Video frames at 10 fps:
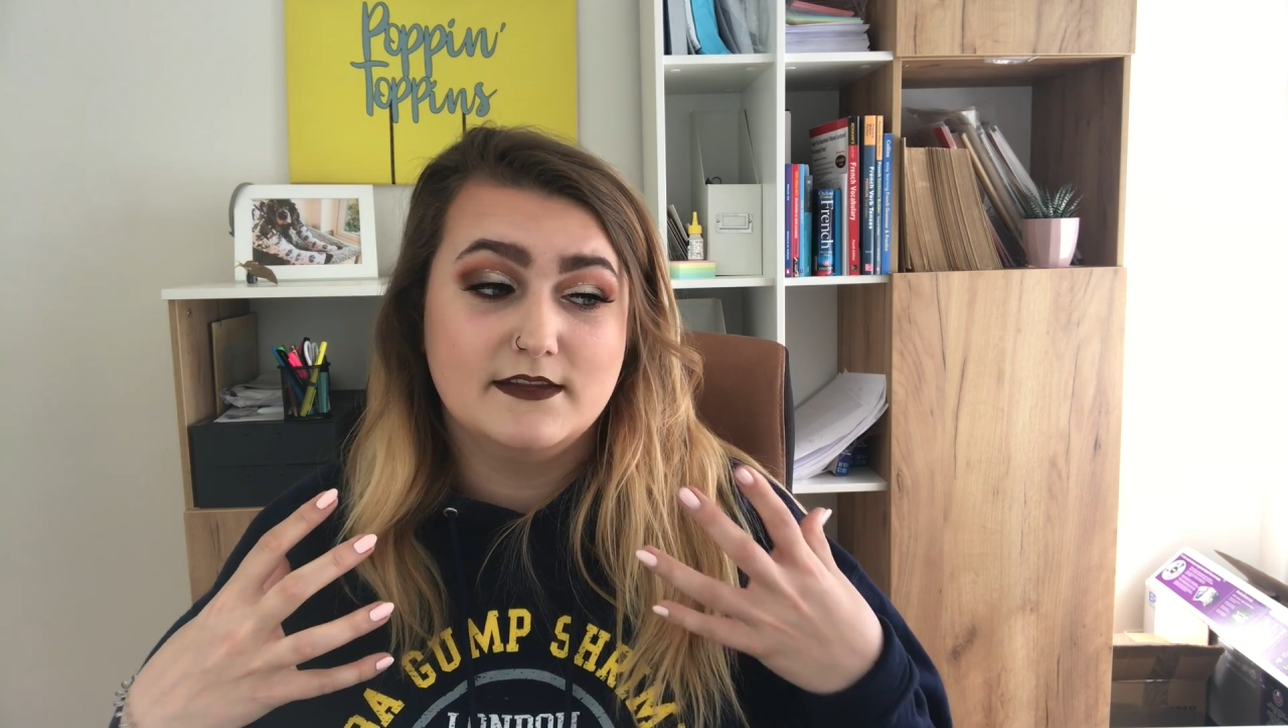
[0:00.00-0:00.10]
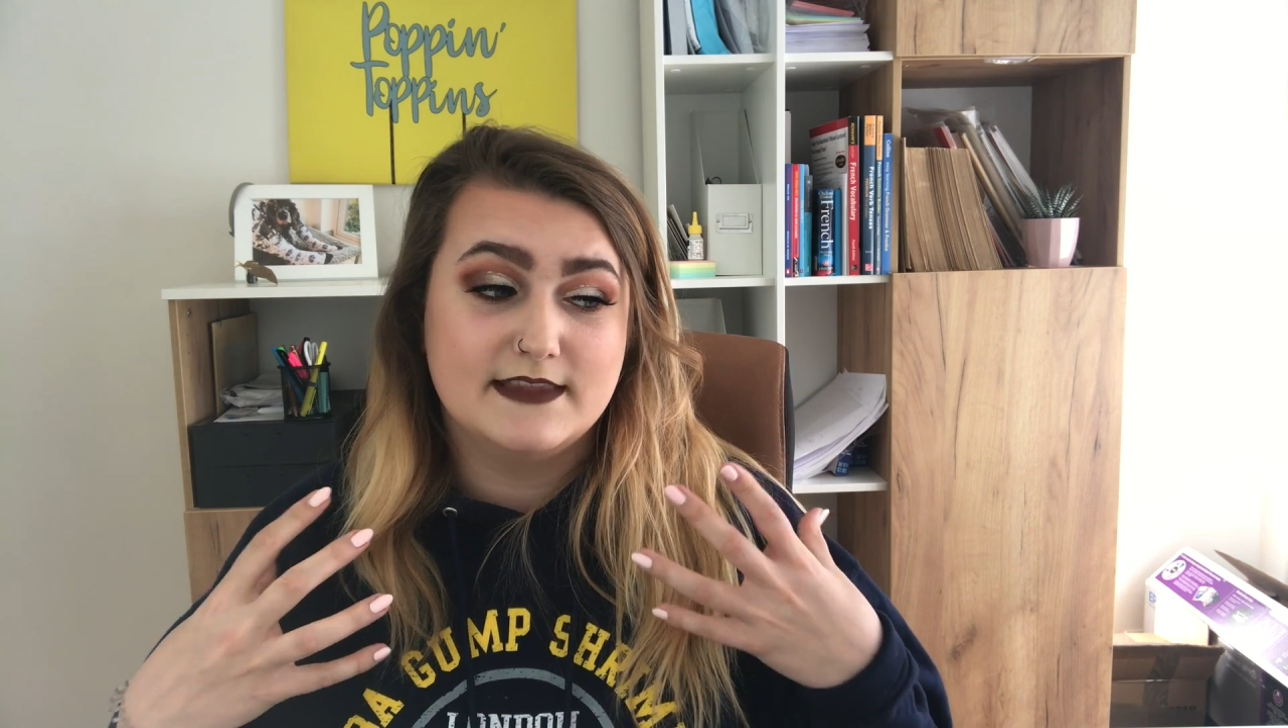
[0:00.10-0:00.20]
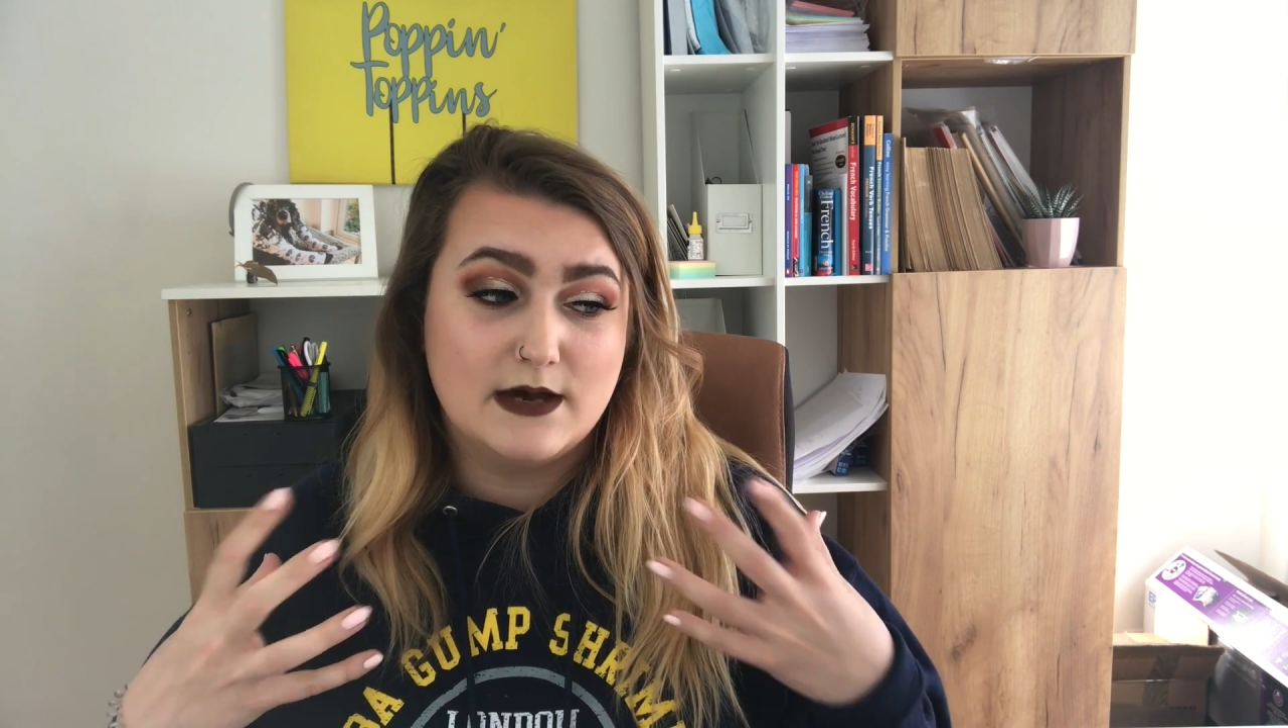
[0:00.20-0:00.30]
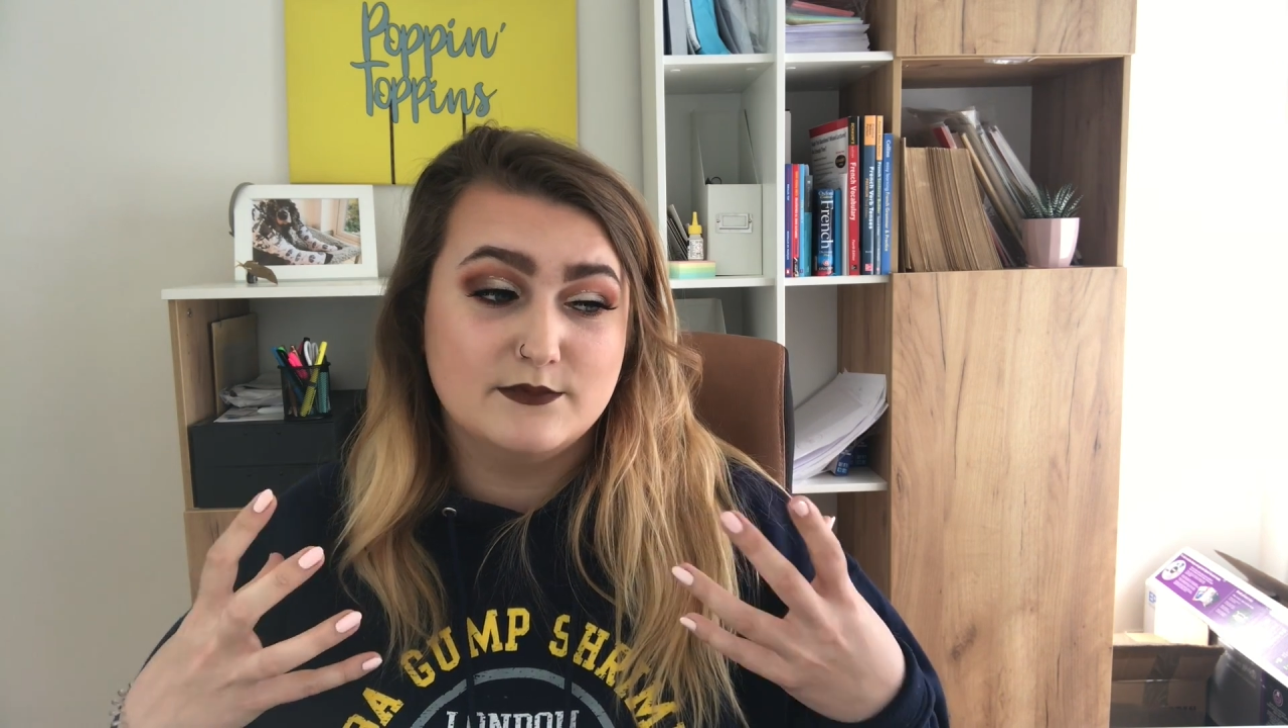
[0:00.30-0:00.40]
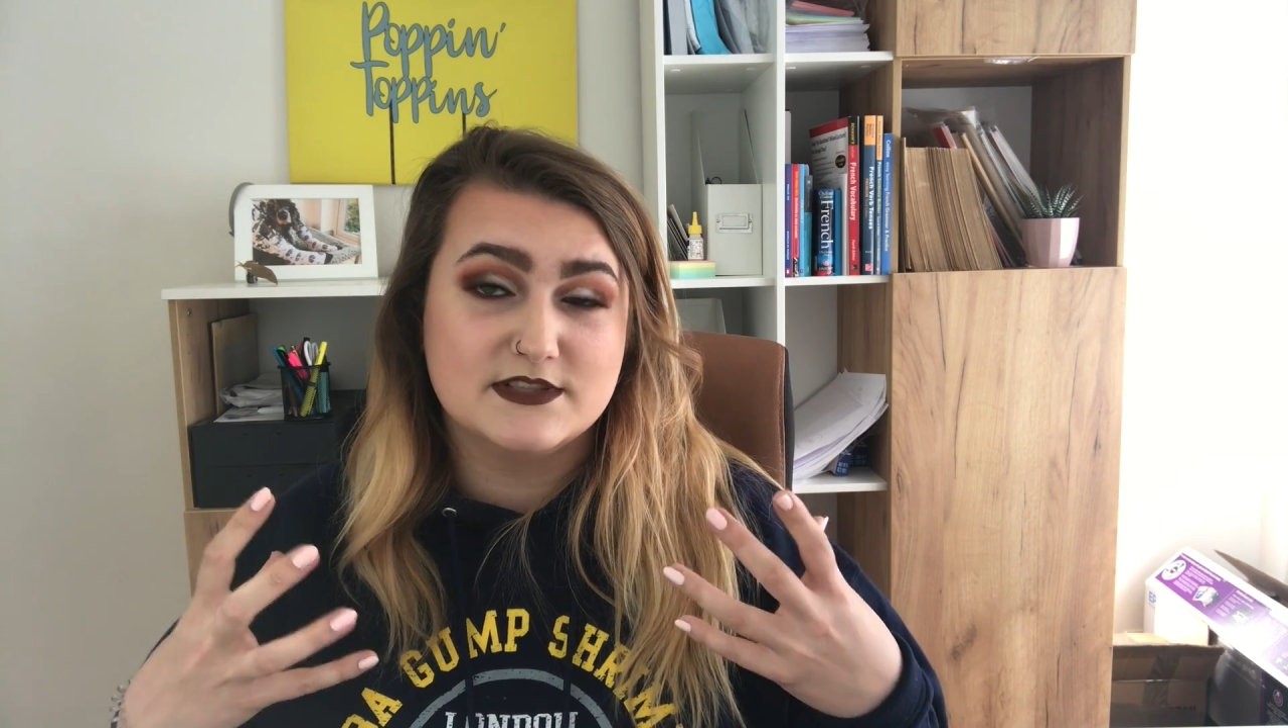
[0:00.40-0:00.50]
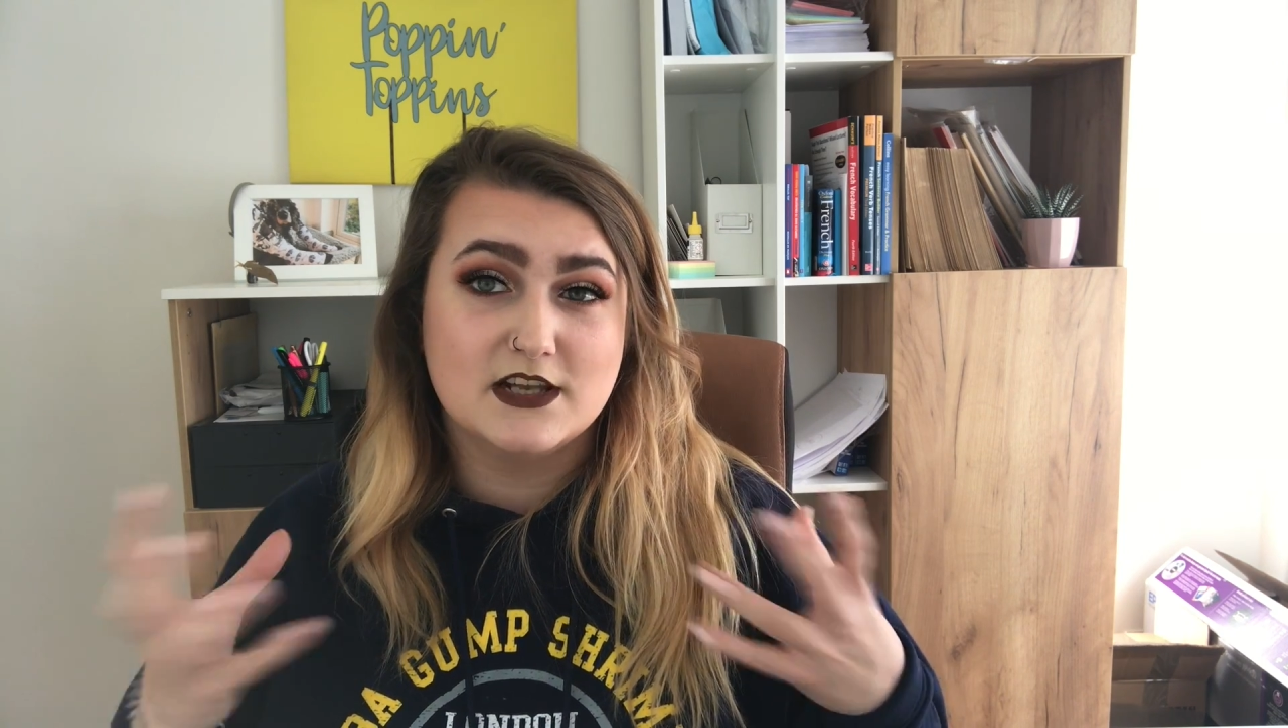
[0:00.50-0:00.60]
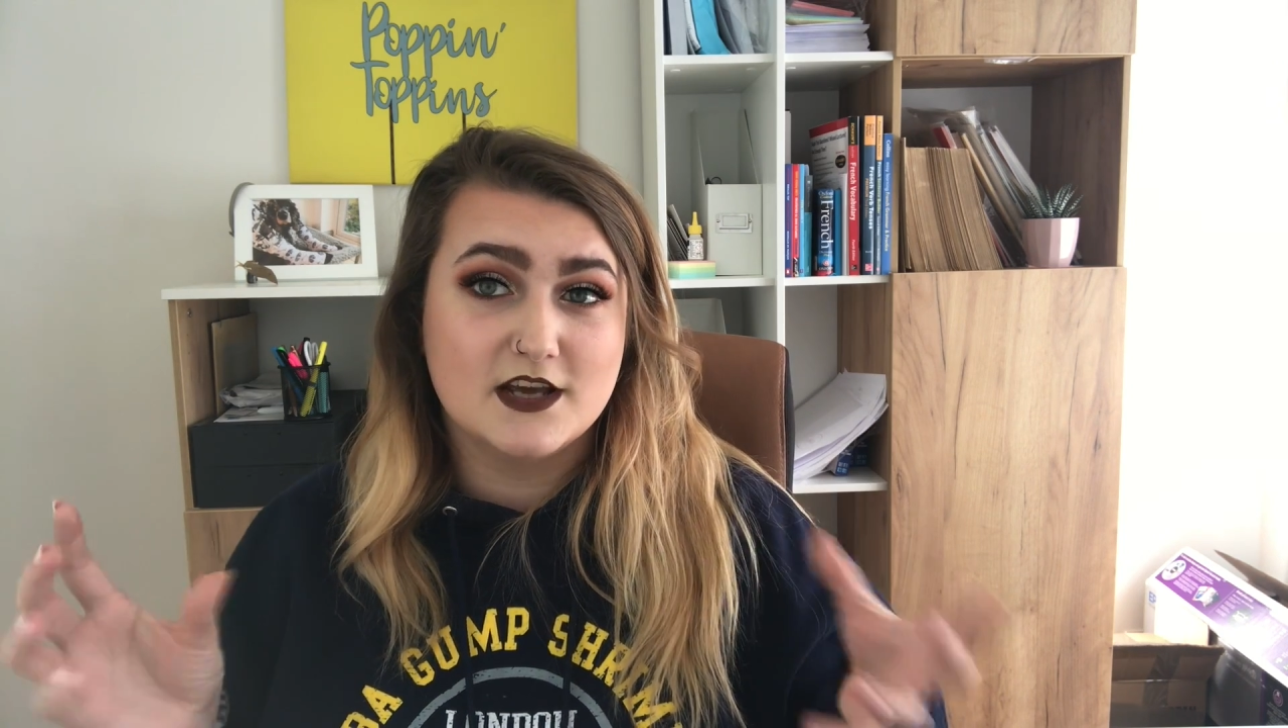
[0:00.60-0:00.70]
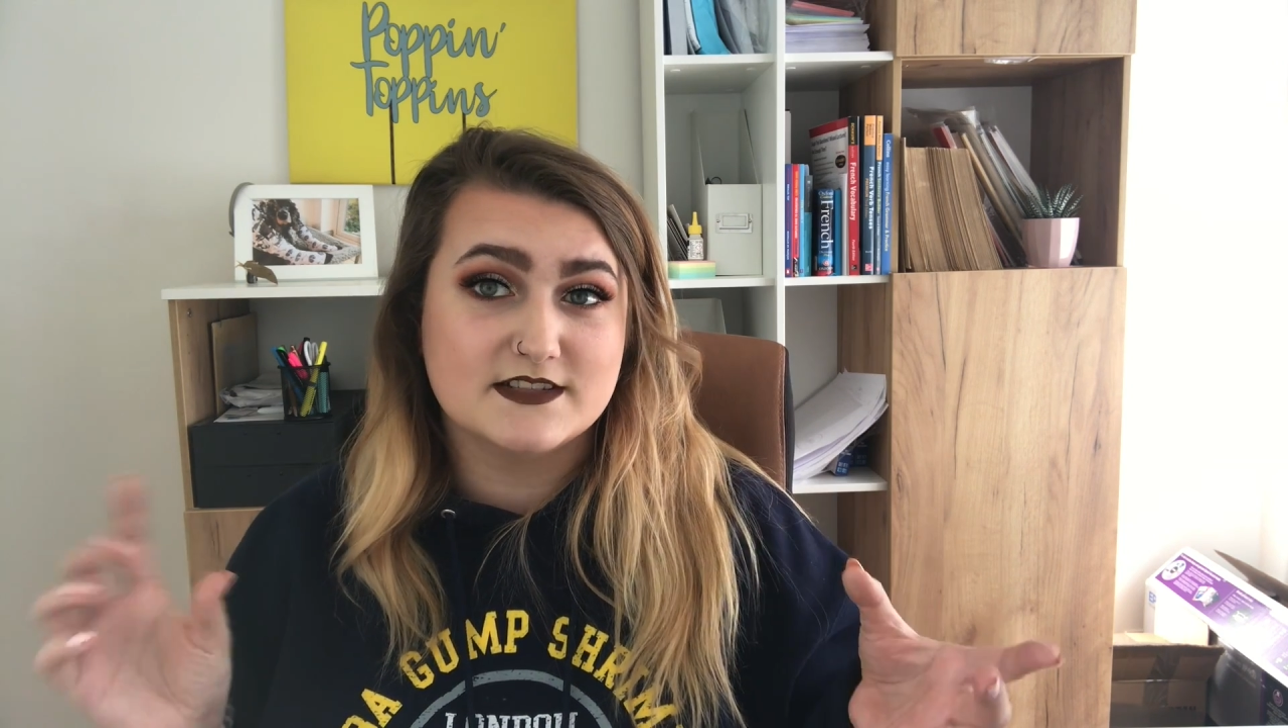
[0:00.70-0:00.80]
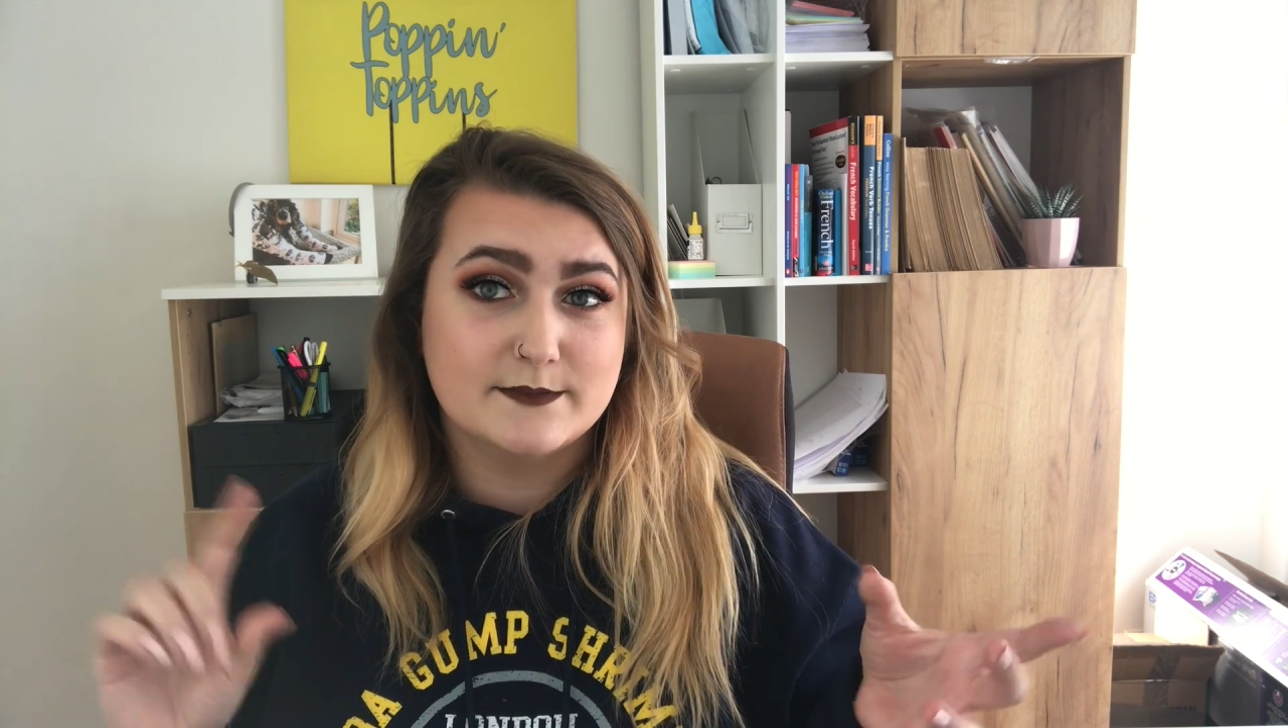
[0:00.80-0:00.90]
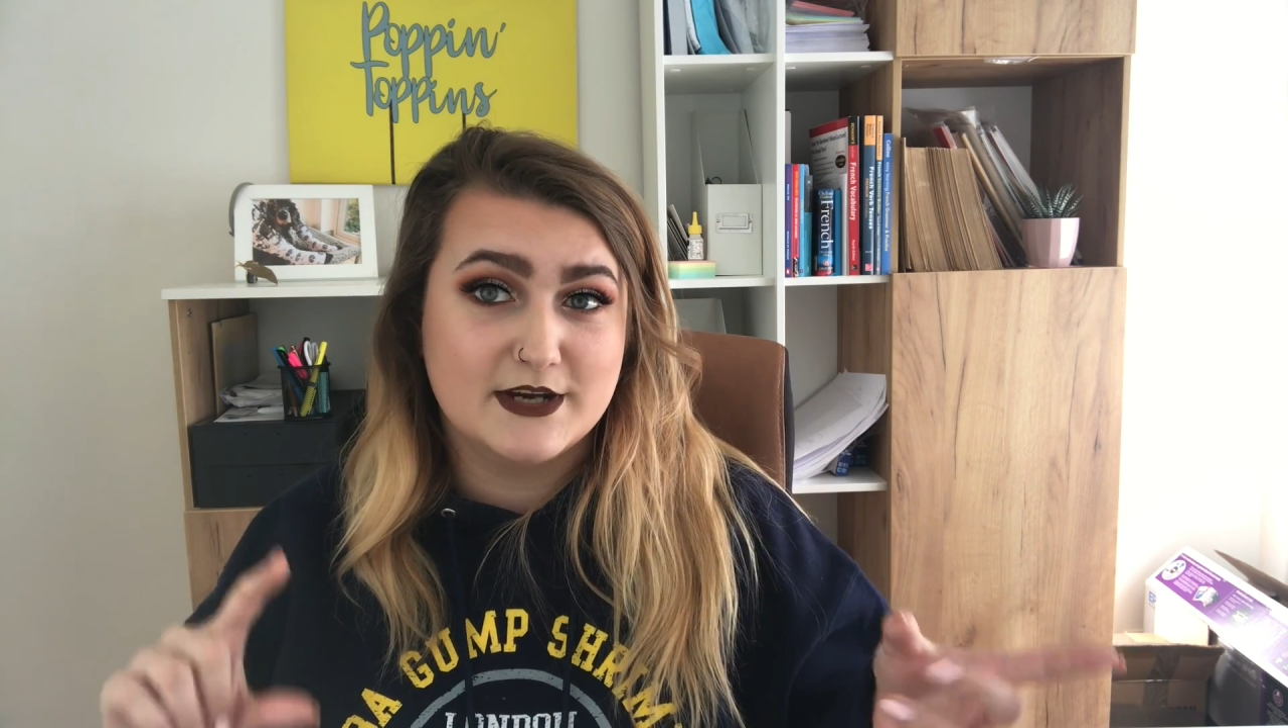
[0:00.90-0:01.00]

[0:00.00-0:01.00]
That was the last time